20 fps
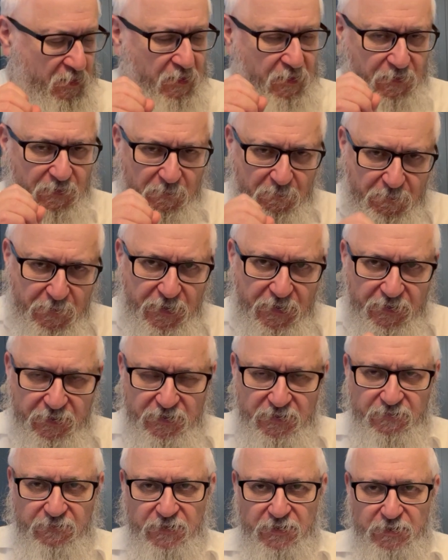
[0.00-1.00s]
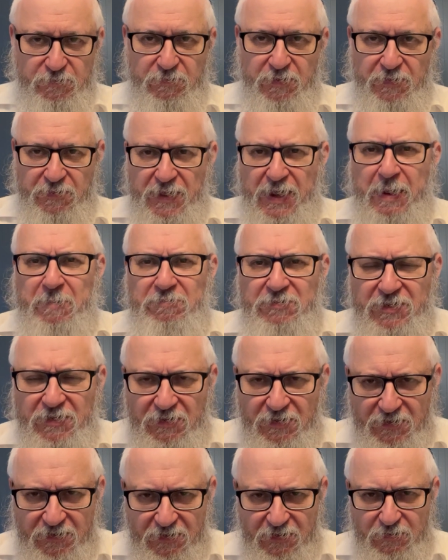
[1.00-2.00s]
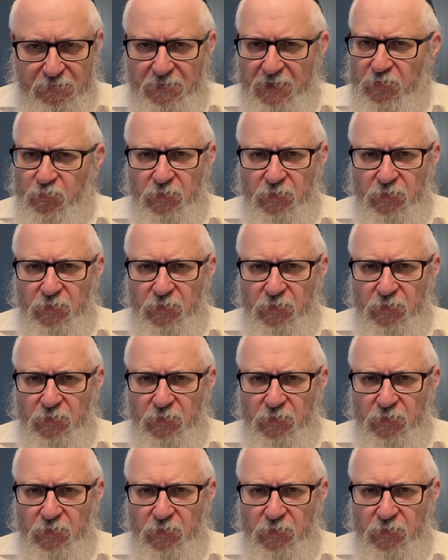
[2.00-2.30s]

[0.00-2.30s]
the bitterness of this month, the emptiness of this month,